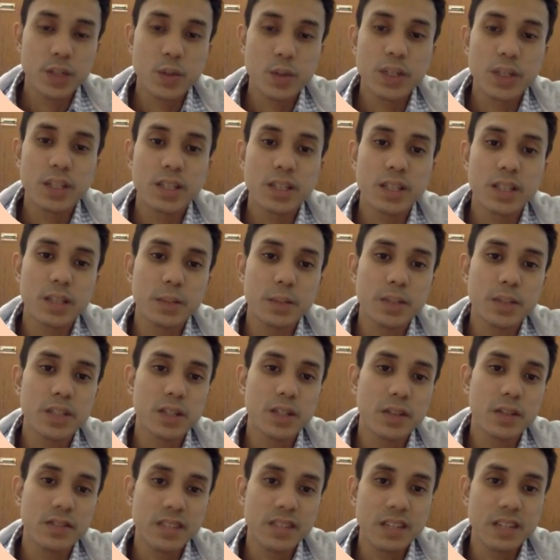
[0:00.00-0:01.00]
one, disturbance
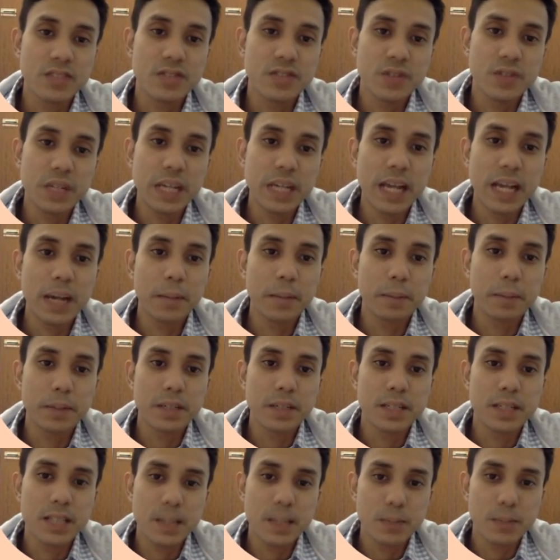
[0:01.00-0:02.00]
of sensory and
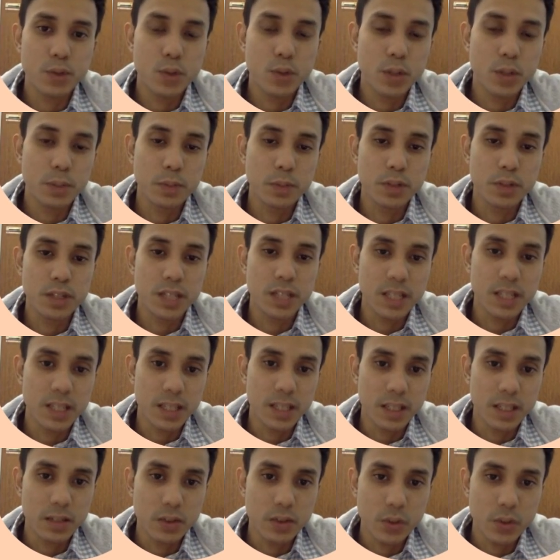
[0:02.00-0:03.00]
perceptual
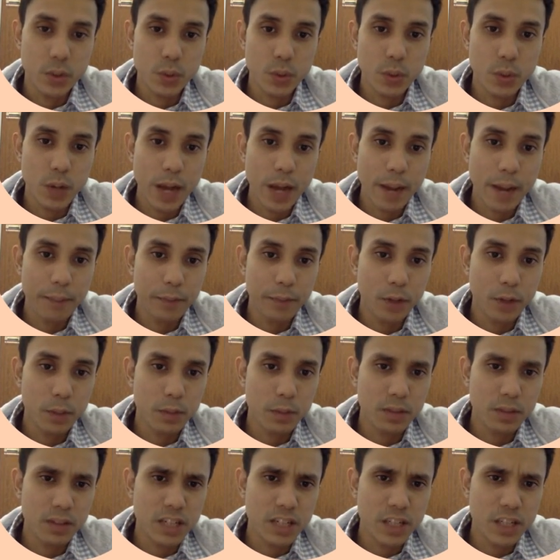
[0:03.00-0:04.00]
processing. So
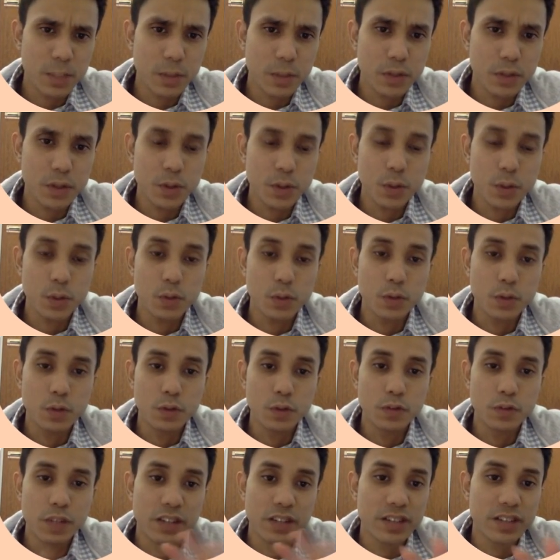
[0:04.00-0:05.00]
abnormal response to
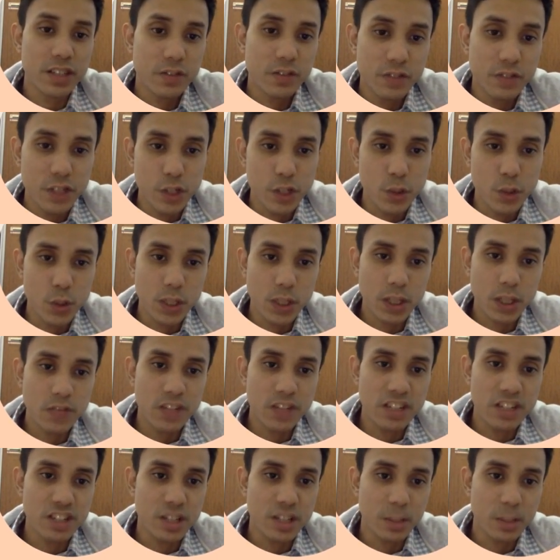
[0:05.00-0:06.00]
various visual,
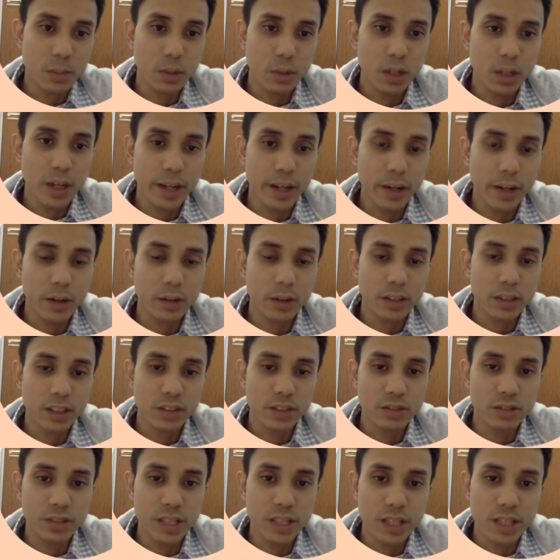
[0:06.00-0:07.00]
vestibular, and
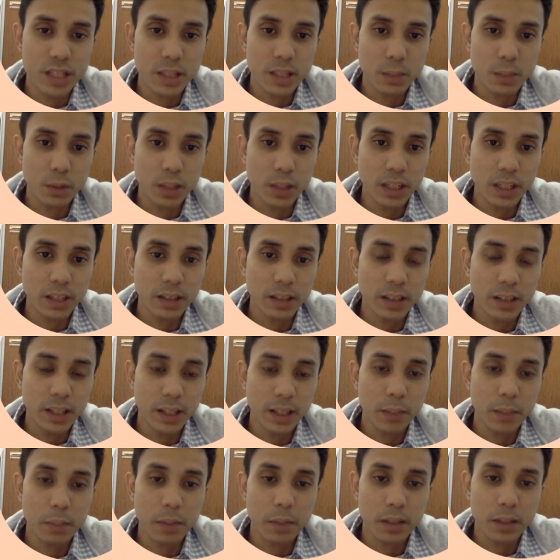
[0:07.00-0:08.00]
auditory stimuli.
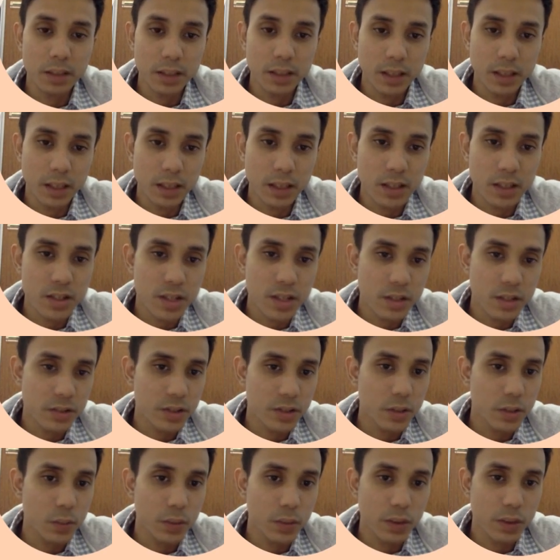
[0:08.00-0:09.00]
In particular,
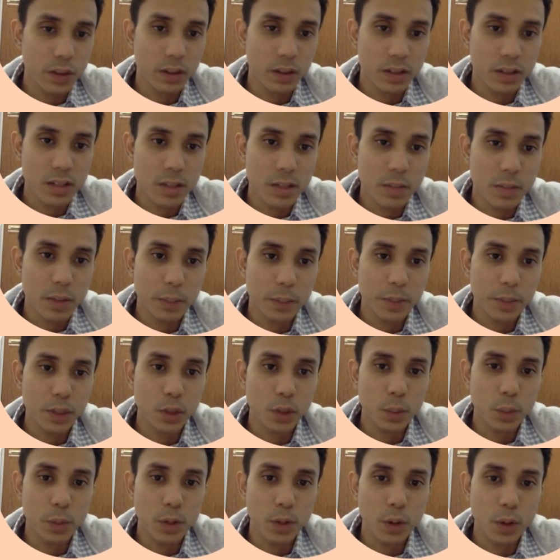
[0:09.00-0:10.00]
children with autism appear
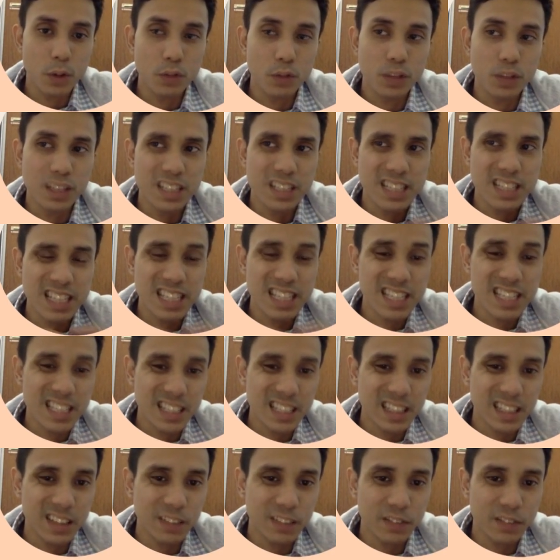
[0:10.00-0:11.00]
to be overly
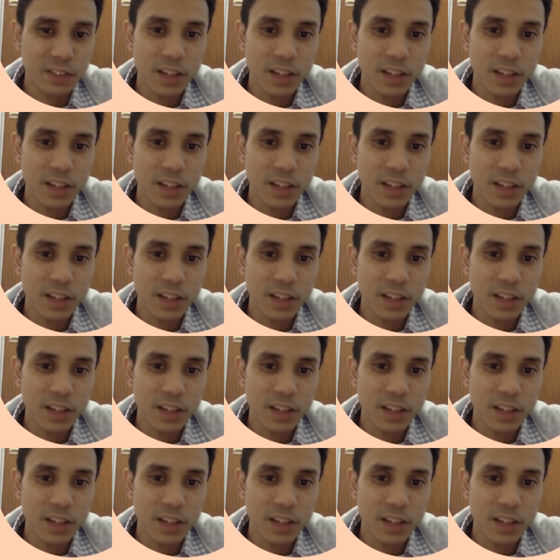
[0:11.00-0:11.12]
sensitive